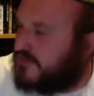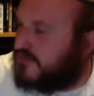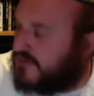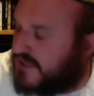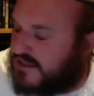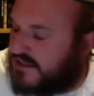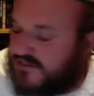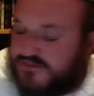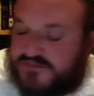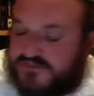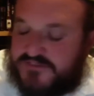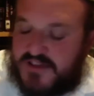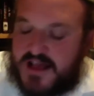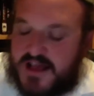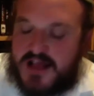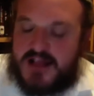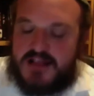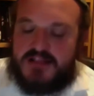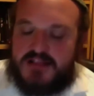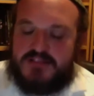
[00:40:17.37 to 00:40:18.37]
and
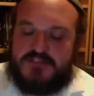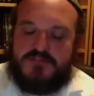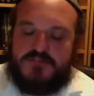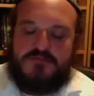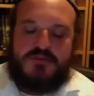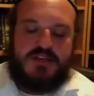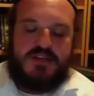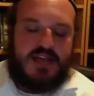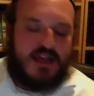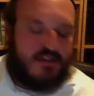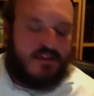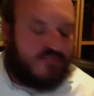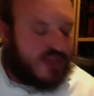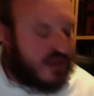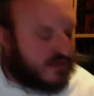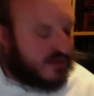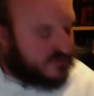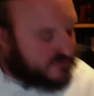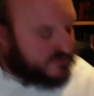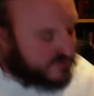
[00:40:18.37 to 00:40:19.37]
Gewalt do we have
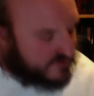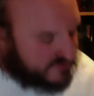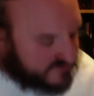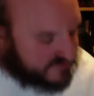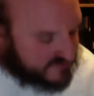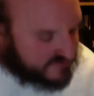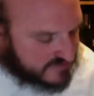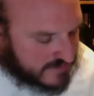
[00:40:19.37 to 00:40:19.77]
access.